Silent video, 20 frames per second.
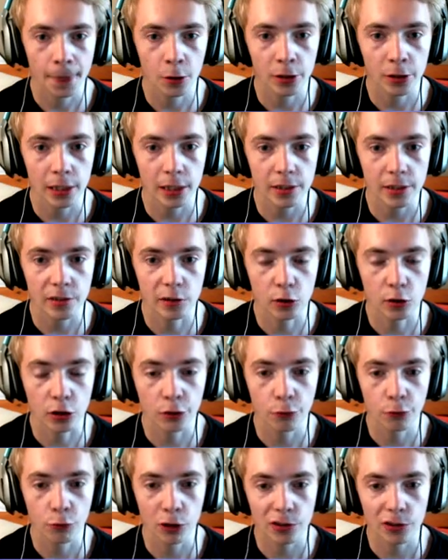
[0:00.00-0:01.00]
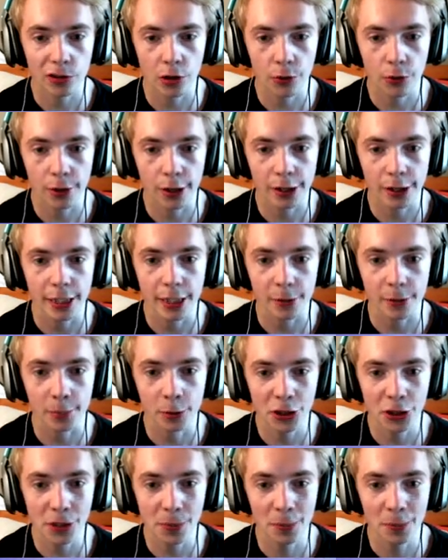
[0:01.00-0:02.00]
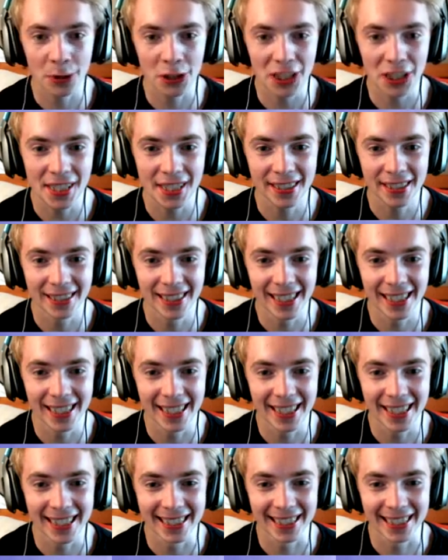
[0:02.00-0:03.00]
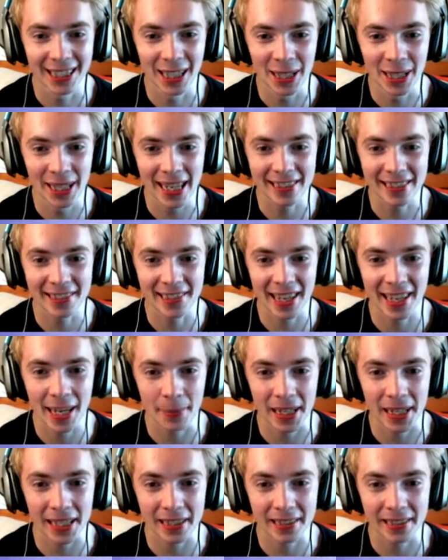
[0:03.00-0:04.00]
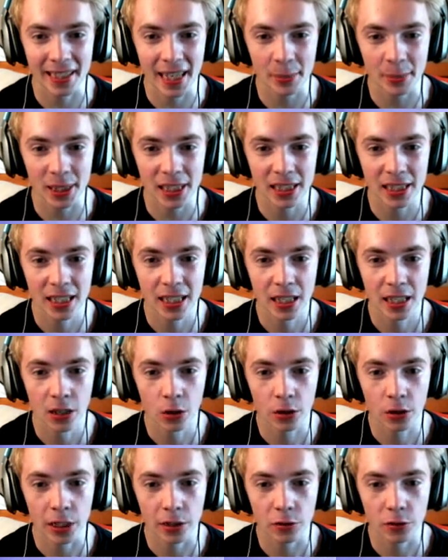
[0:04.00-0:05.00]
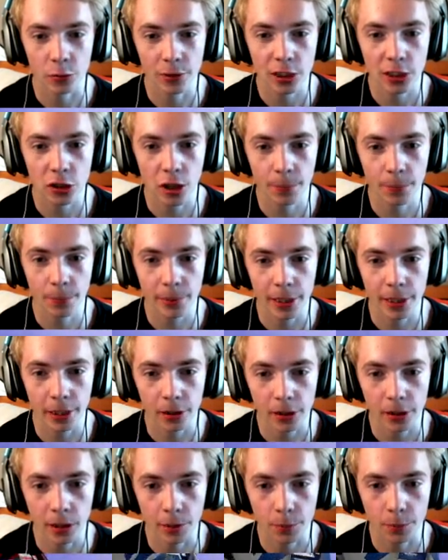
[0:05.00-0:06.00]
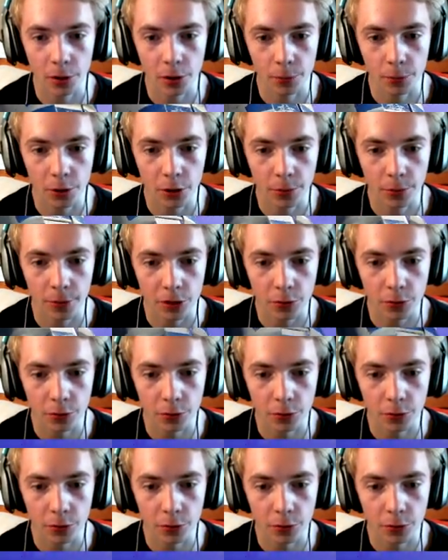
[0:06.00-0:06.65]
Okay, let's look at what's going on here. Pushy, pushy, and escape it, escape it. Okay, so we jump barely pretty much